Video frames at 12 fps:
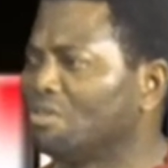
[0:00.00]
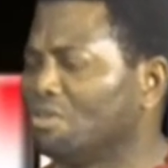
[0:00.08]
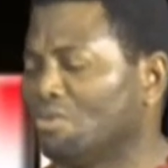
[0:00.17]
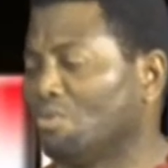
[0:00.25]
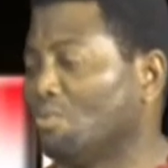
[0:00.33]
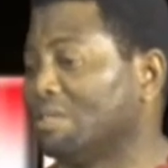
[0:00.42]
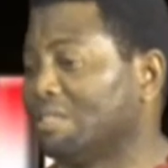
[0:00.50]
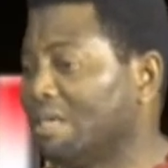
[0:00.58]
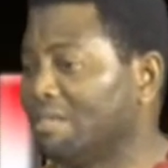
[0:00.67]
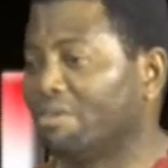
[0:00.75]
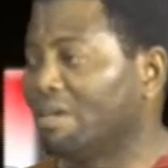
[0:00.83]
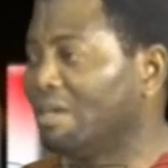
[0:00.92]
we say in
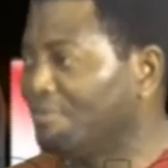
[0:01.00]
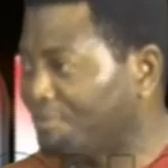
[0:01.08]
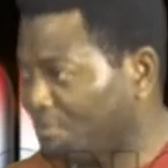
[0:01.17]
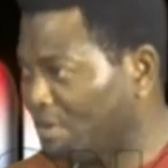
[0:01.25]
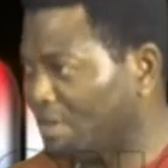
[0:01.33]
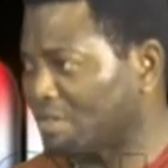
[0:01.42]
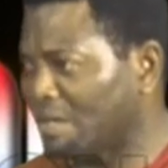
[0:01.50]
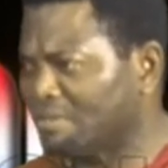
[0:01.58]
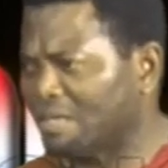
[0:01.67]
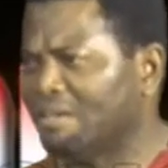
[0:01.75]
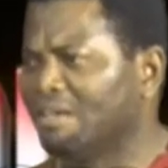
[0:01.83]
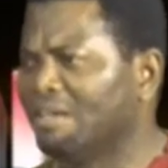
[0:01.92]
the relief, as I
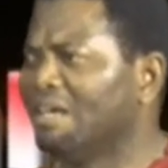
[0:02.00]
said,